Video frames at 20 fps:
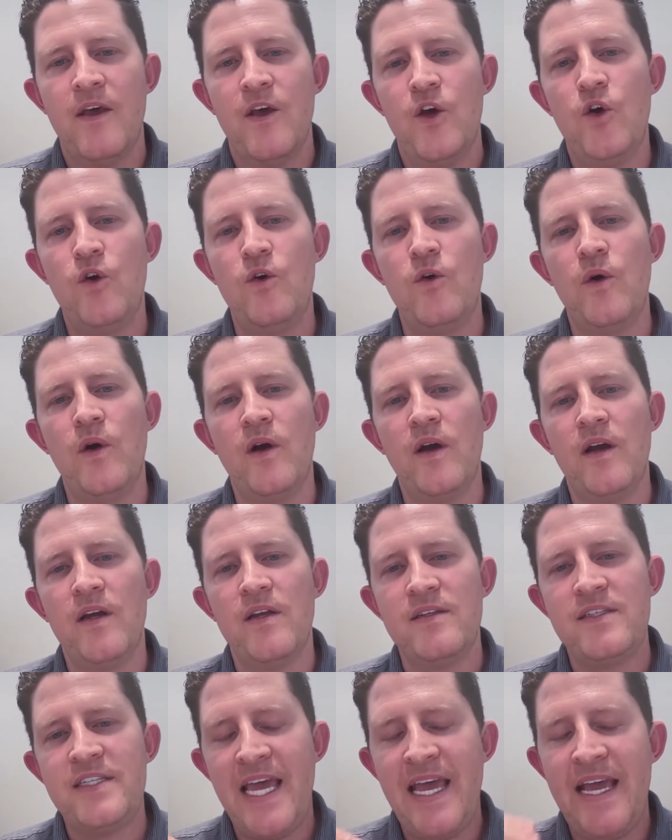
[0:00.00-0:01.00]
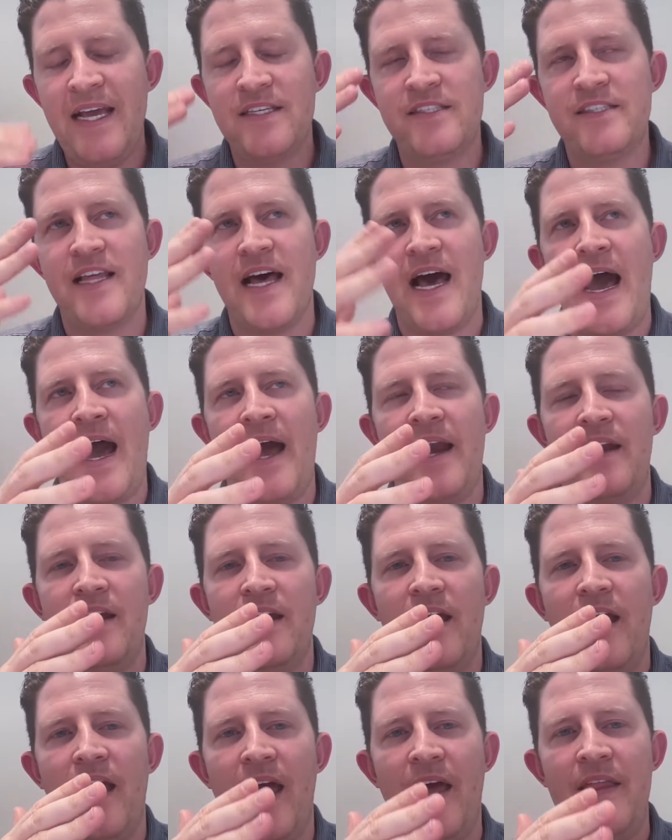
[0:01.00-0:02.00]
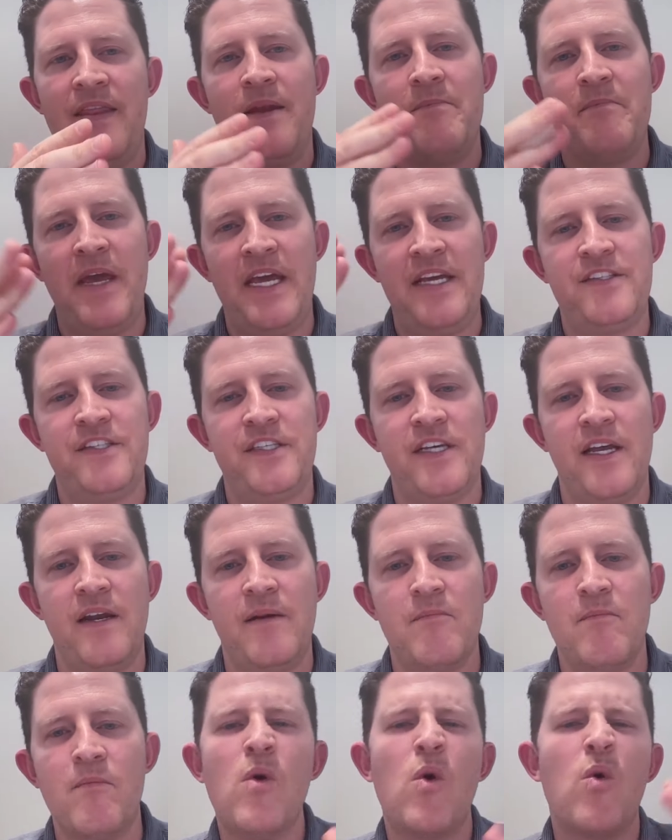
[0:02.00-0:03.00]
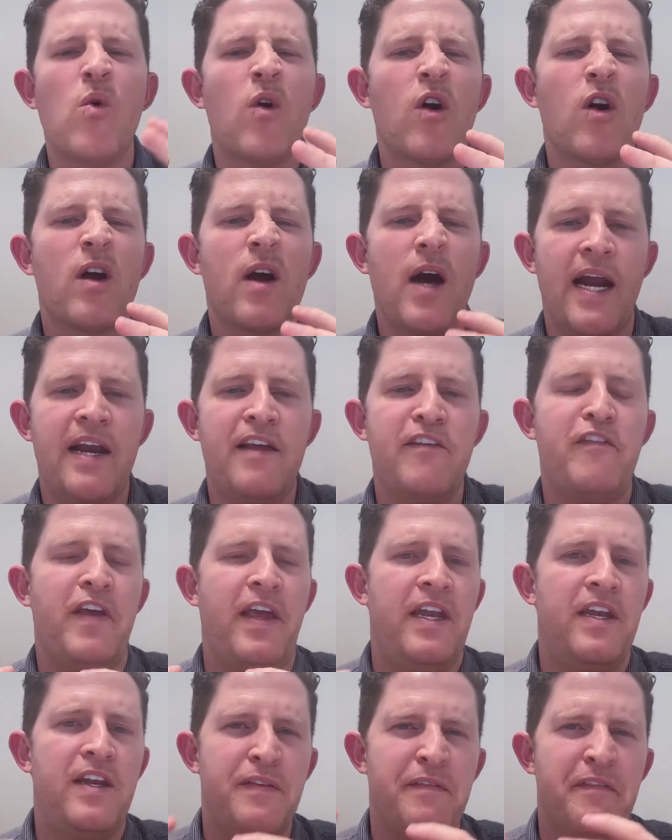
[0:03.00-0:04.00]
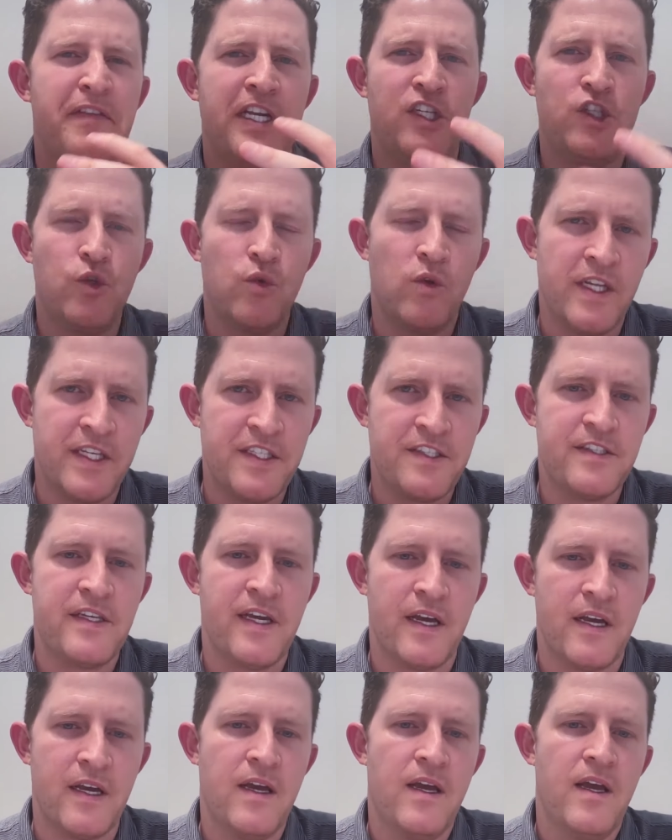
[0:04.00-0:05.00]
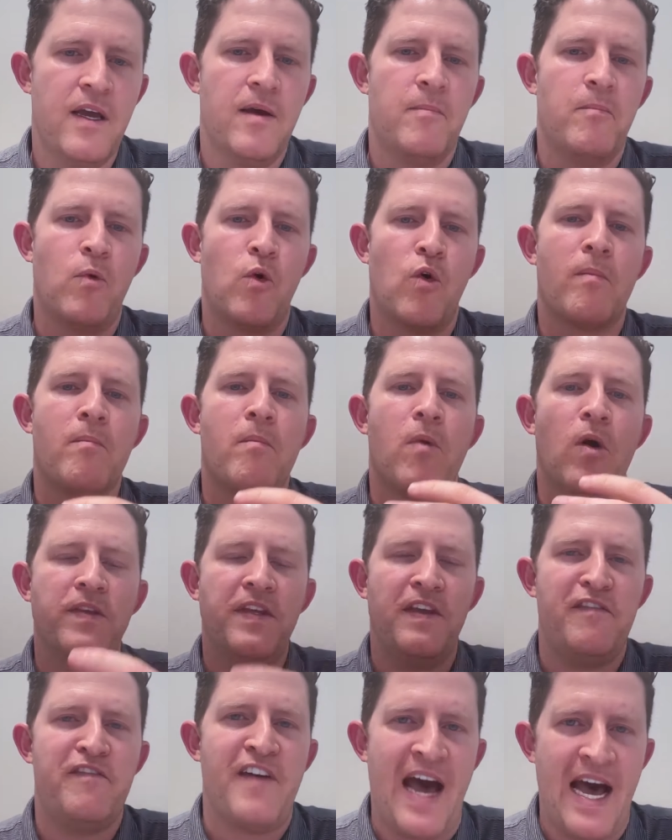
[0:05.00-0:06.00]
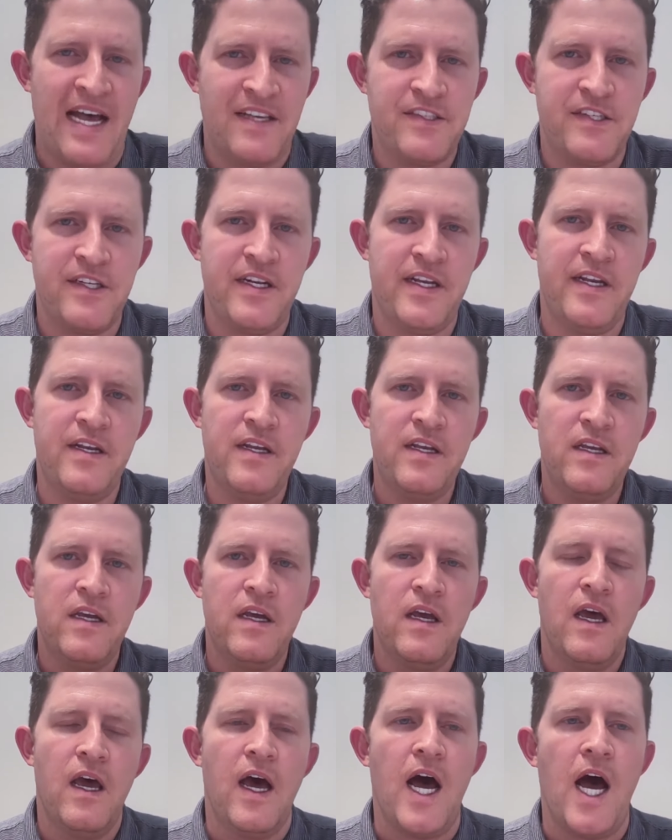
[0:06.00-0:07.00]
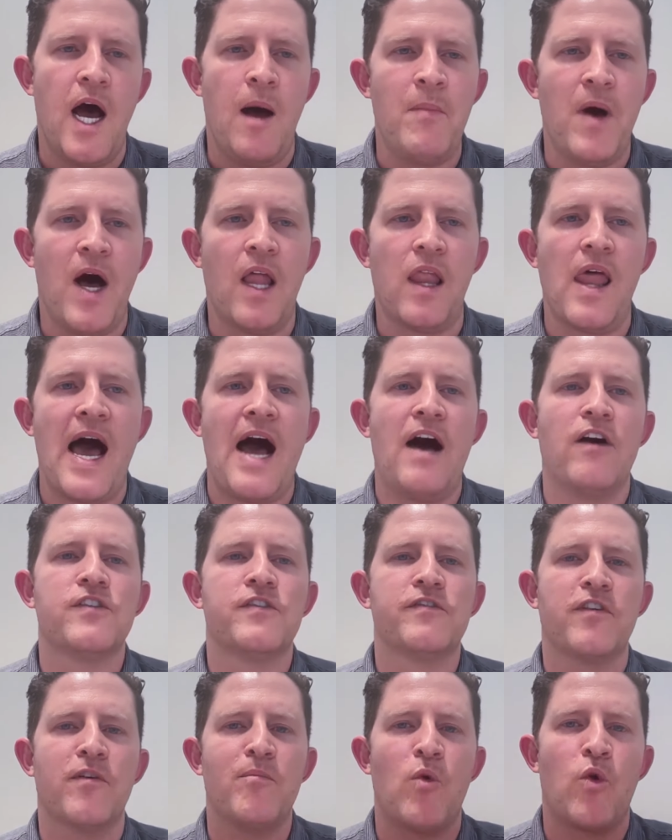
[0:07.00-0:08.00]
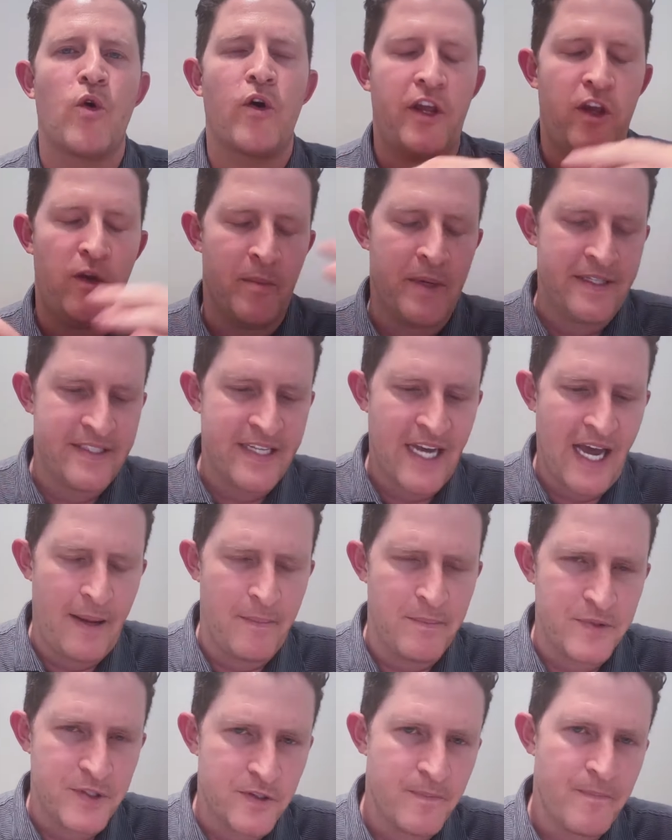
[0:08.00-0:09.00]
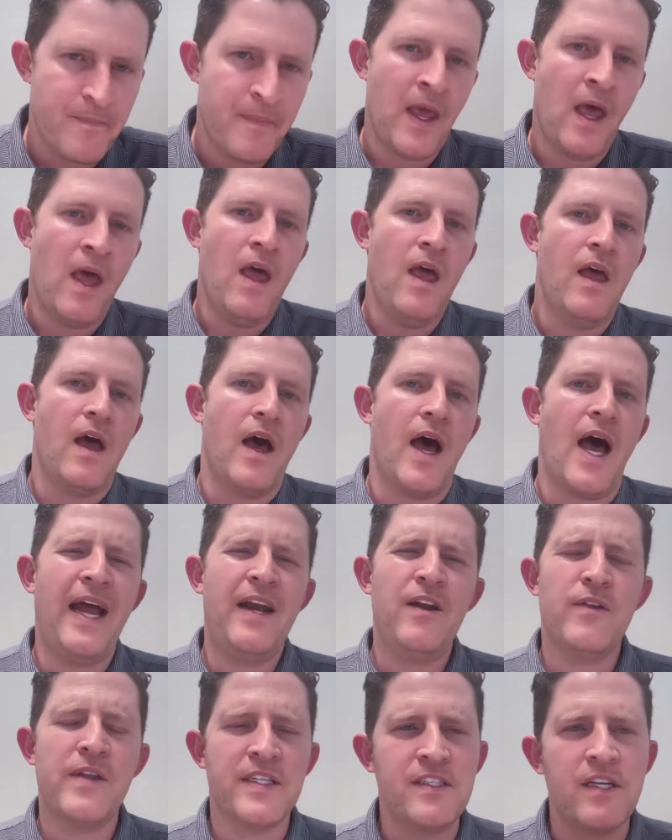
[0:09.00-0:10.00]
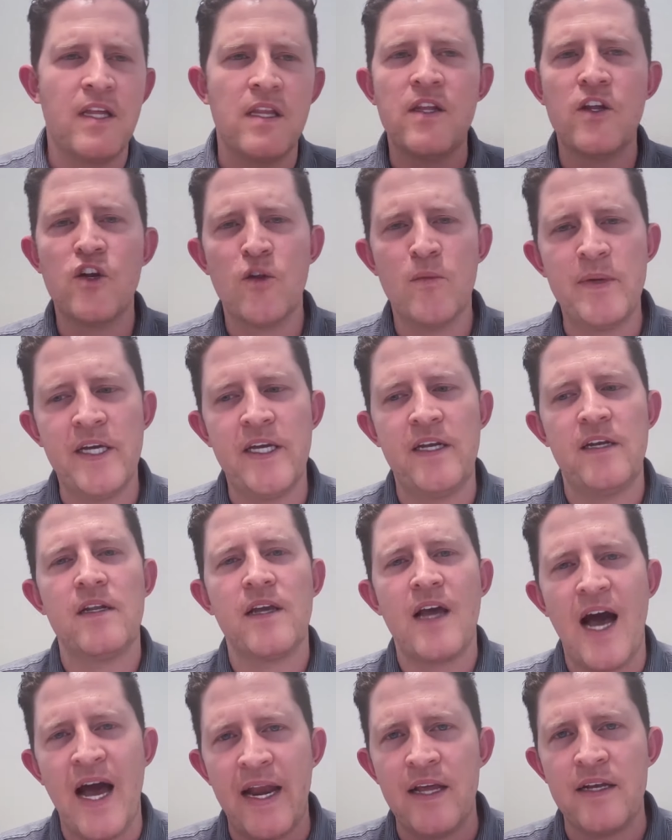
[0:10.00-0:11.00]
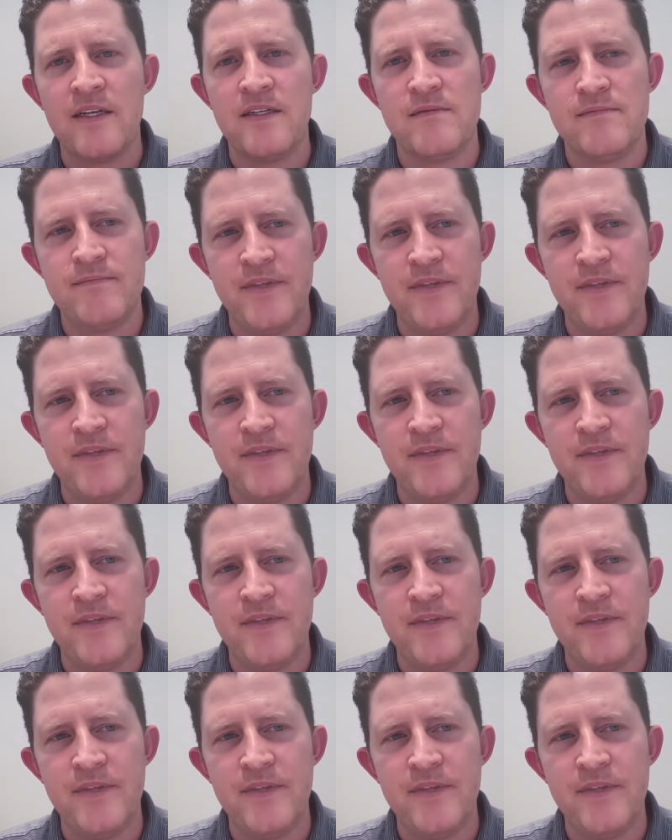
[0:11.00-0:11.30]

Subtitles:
who takes that and then makes it more kind of individualistic, more multifaceted, allows for more human types. I know that's a little bit kind of,